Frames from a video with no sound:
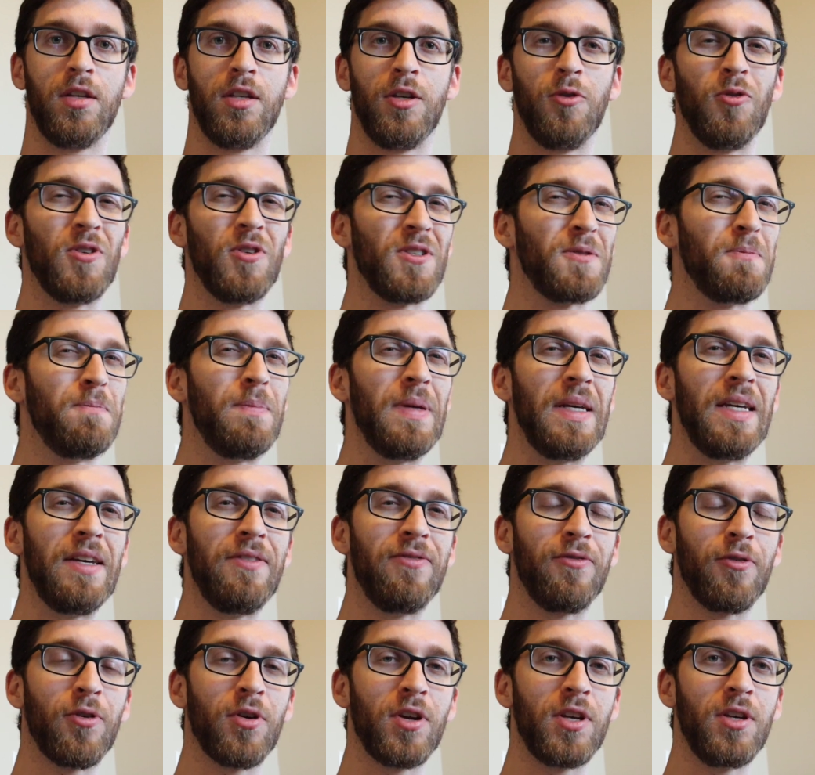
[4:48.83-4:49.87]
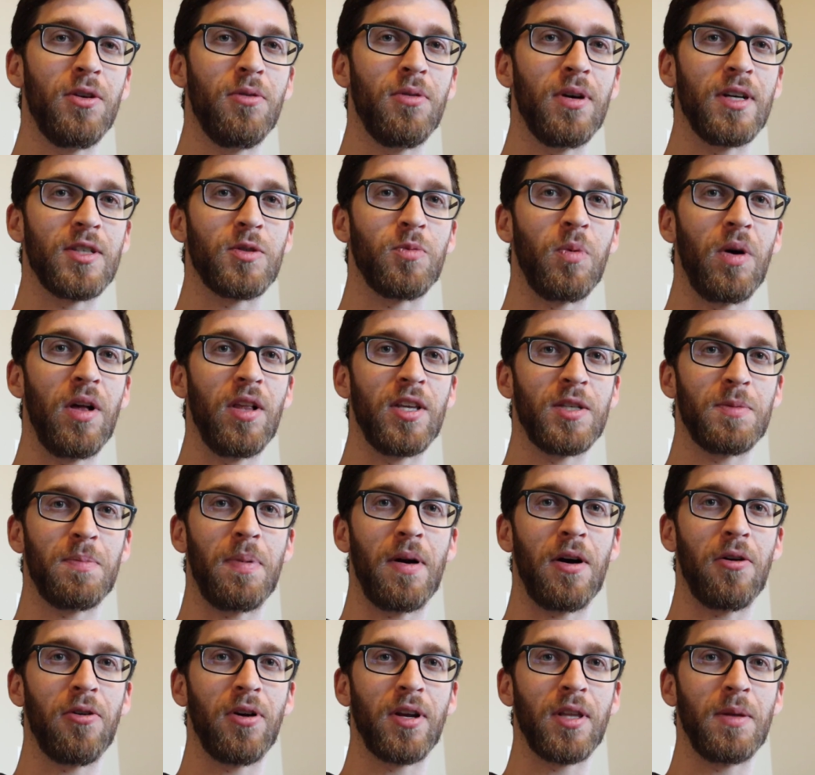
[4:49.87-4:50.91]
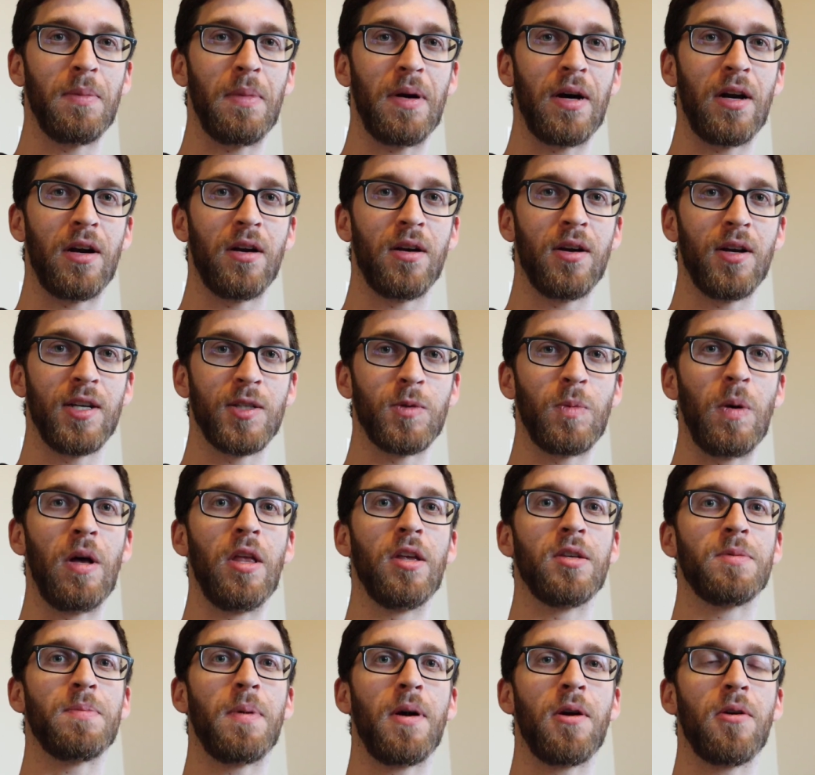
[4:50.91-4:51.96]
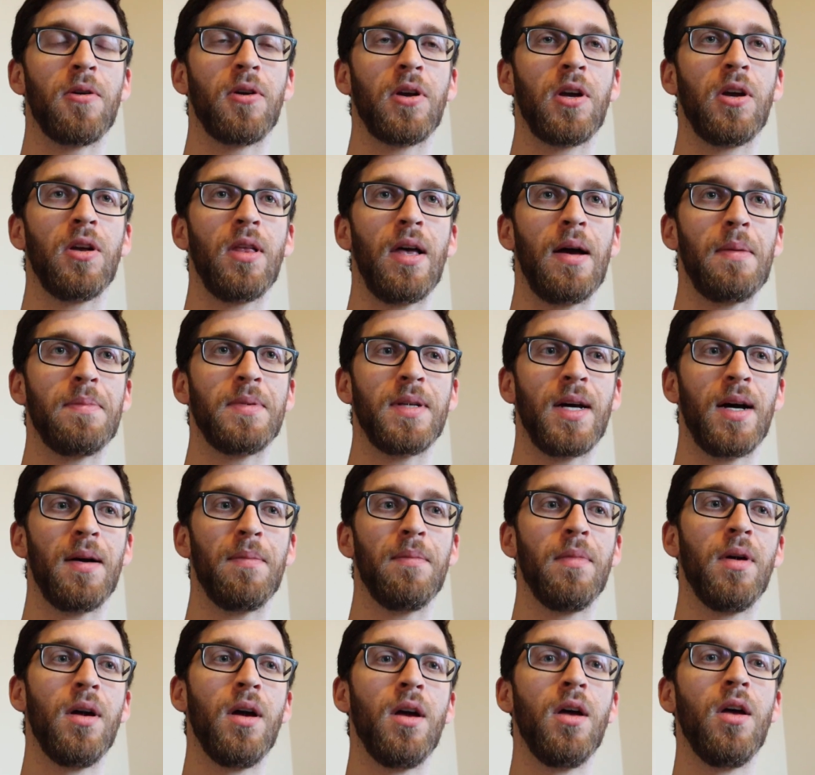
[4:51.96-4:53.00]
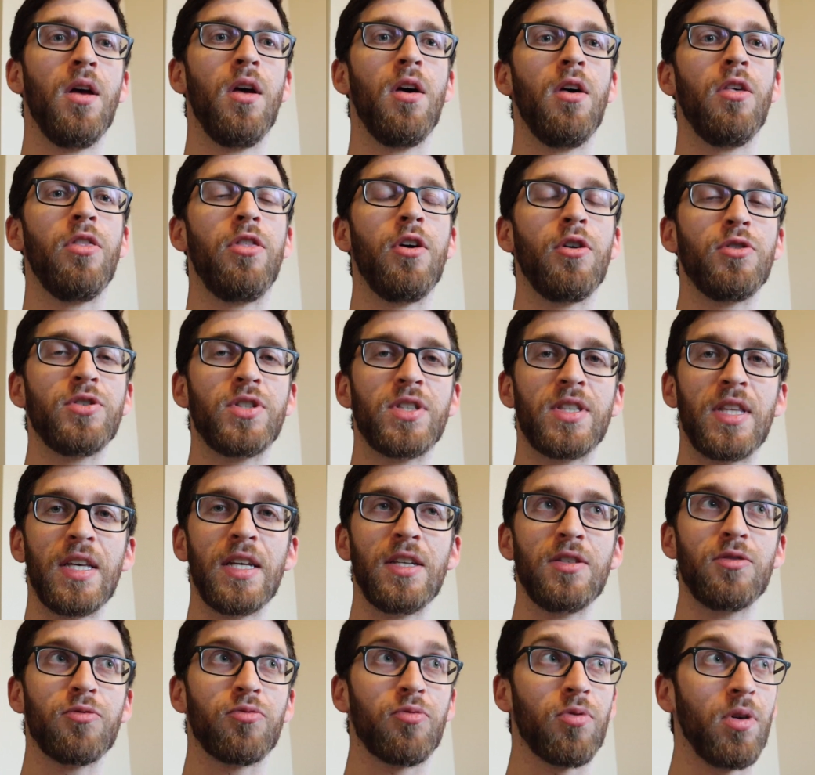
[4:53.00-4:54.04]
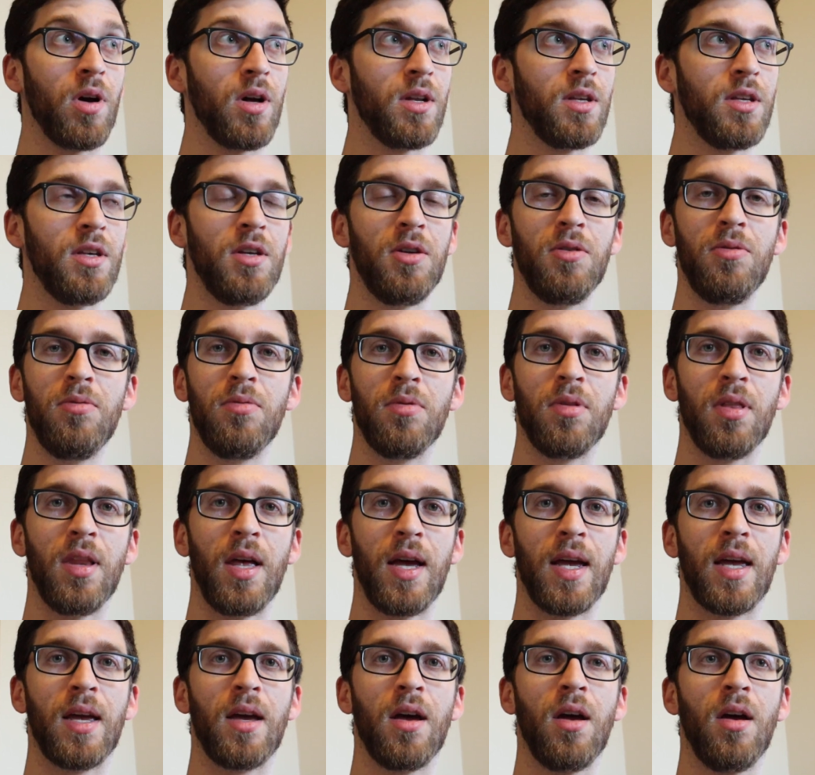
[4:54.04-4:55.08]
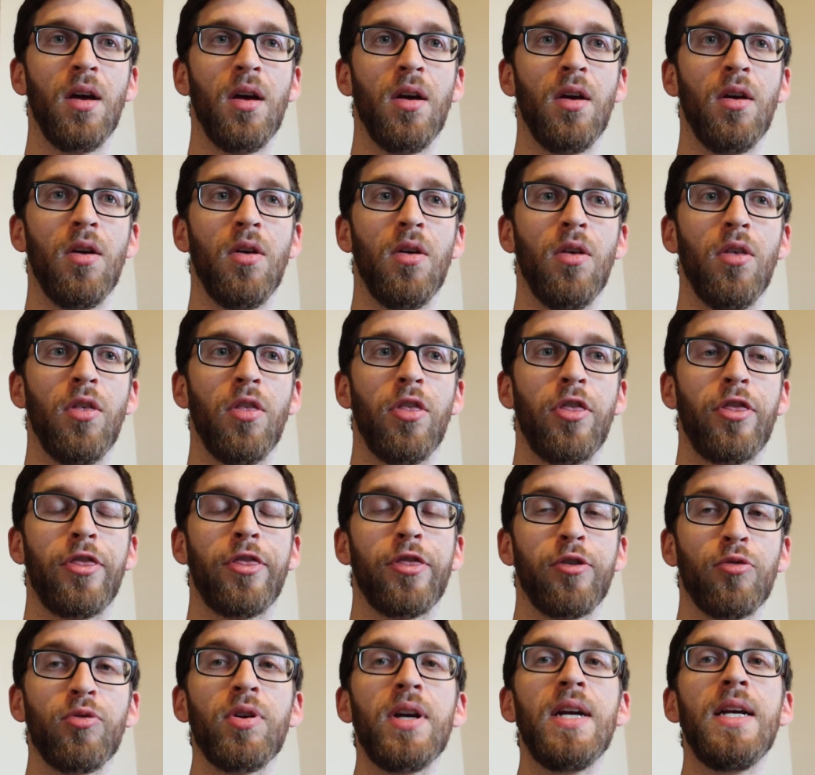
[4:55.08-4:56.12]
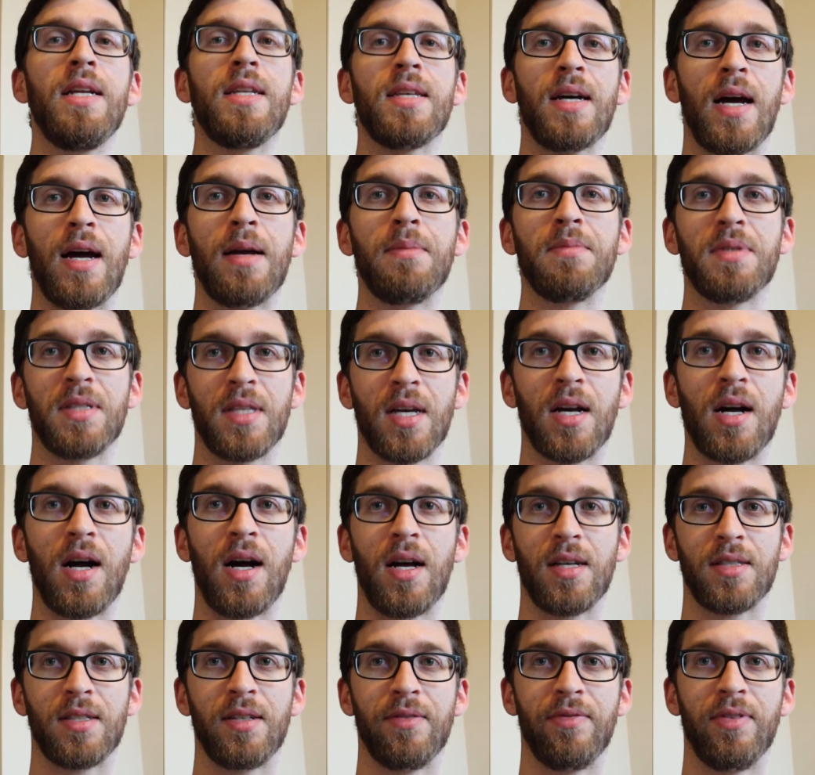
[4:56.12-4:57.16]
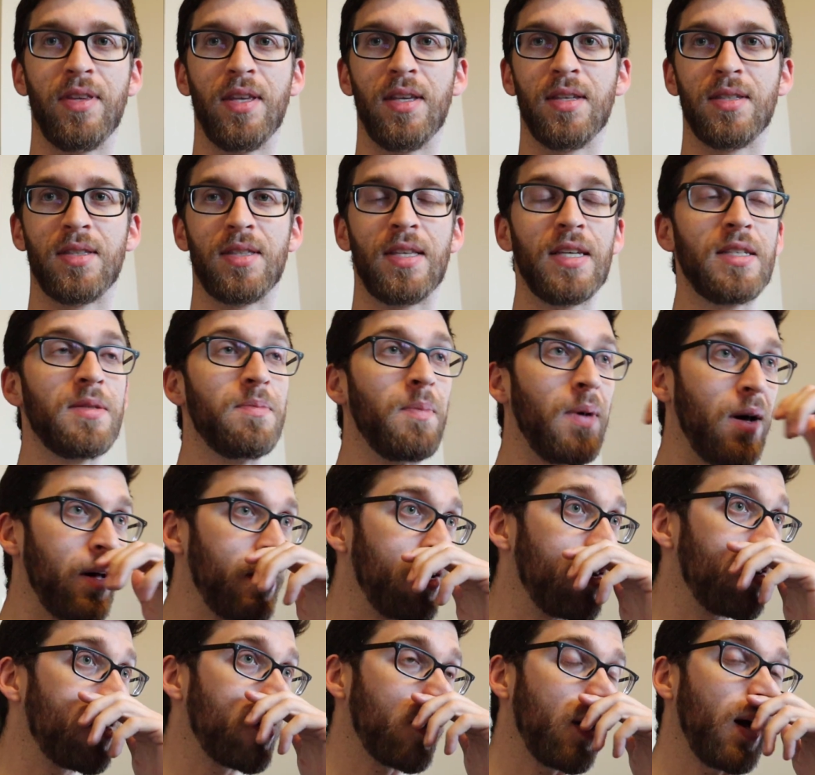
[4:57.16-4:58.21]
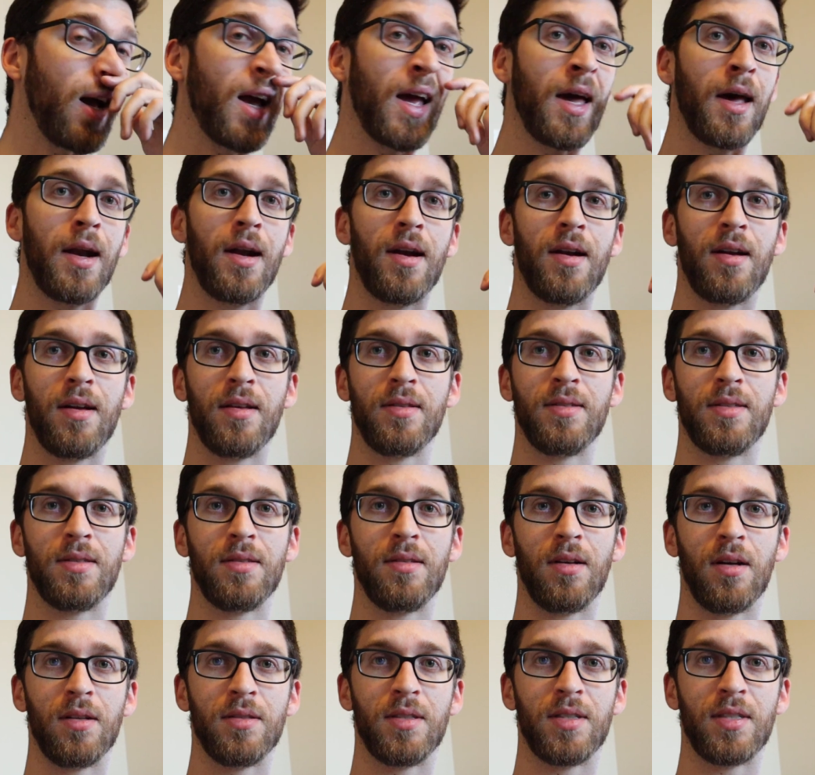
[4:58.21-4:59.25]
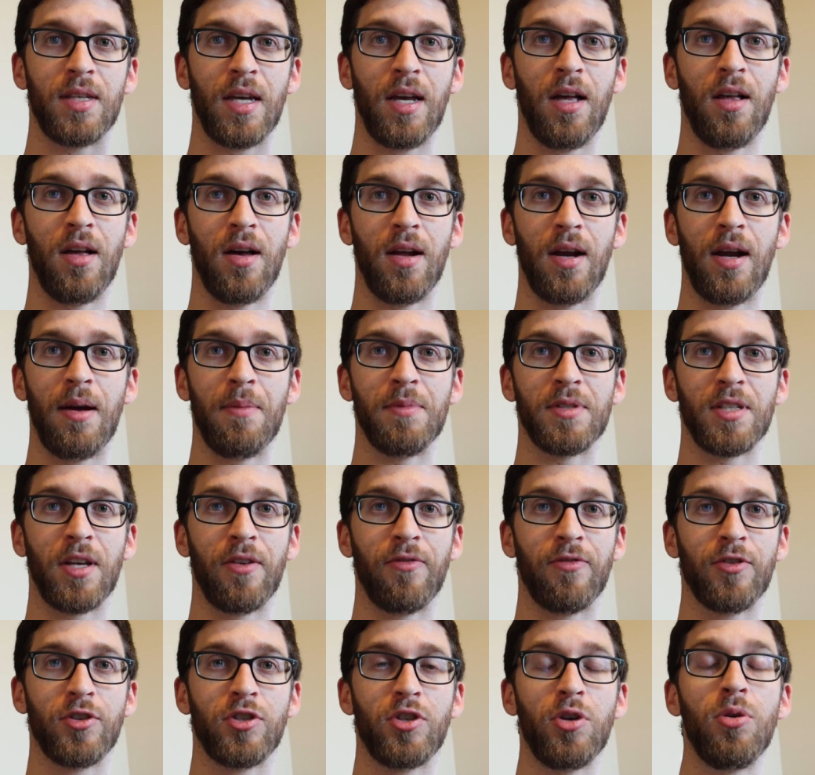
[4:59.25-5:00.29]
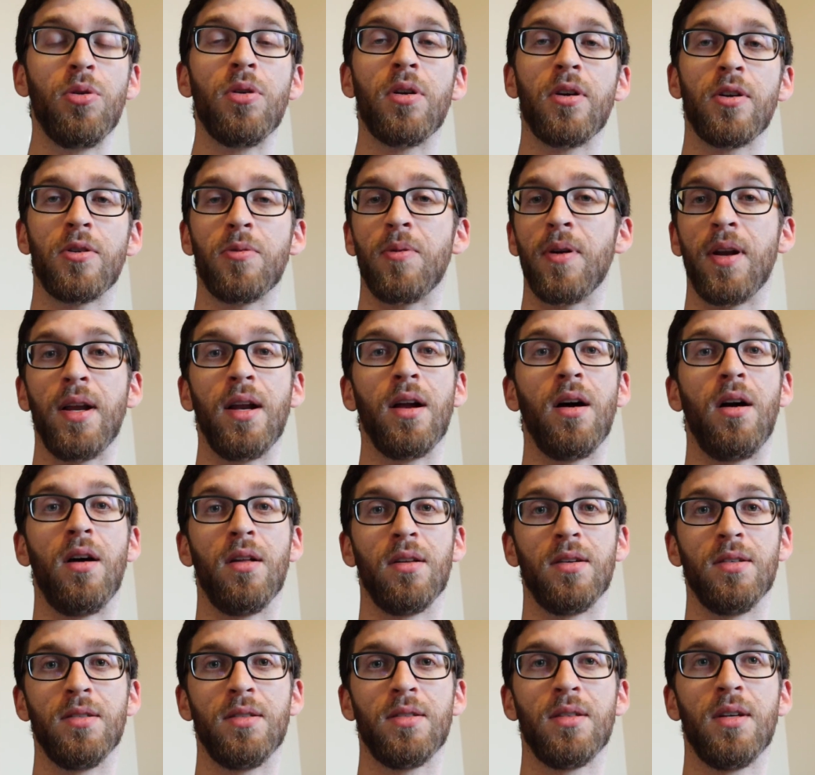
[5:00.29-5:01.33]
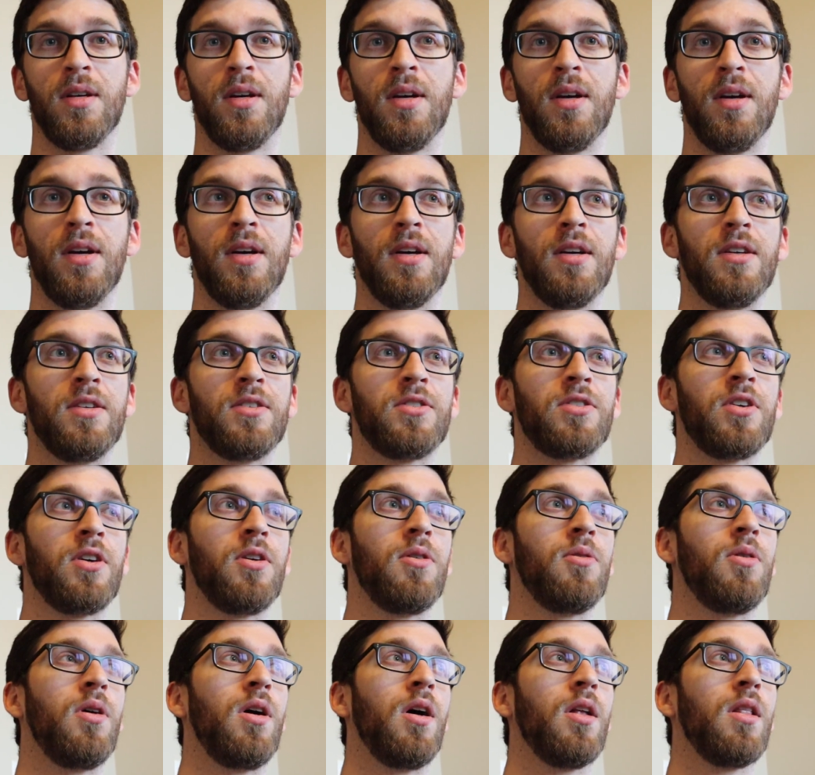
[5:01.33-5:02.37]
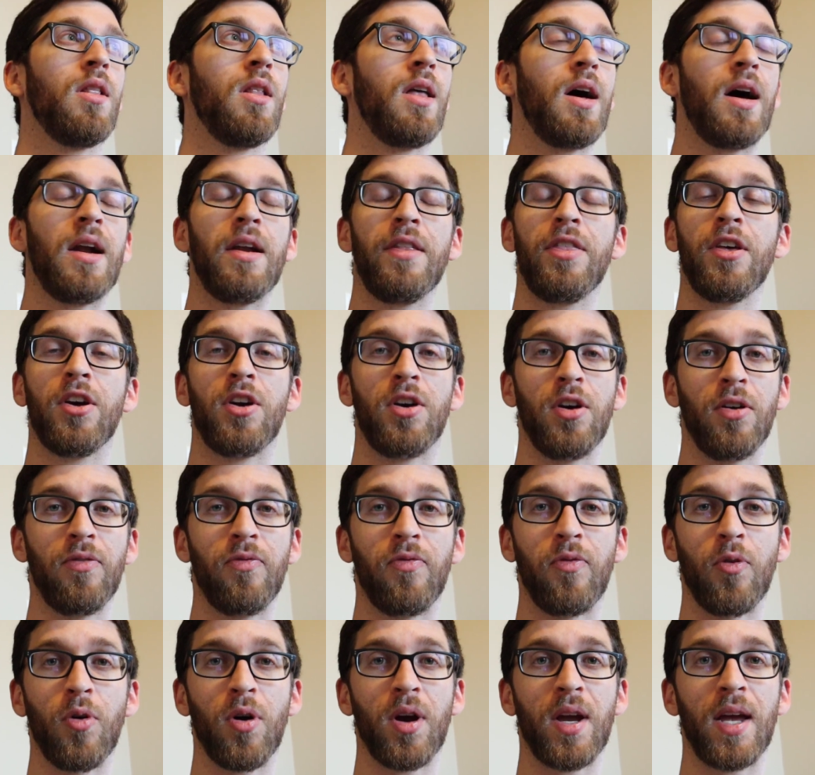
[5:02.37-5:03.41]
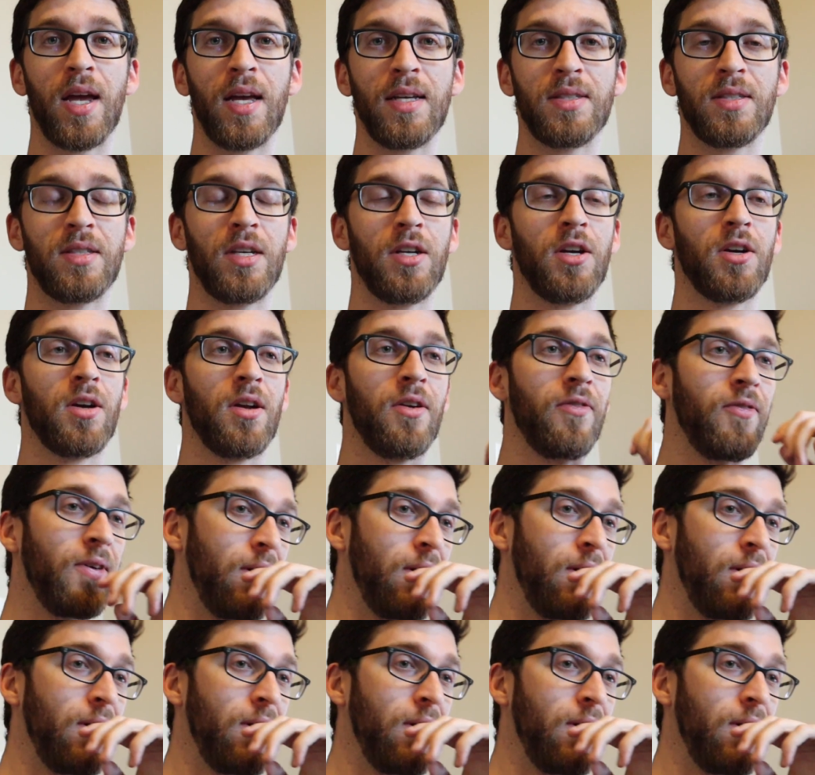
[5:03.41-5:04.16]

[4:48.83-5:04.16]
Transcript: USB for you, as well as powering the monitor, as well as powering your laptop. Those things run you like 3 times the cost of this. This monitor, I got it on sale on Amazon for $220. So a lot of the good 4Ks that you're gonna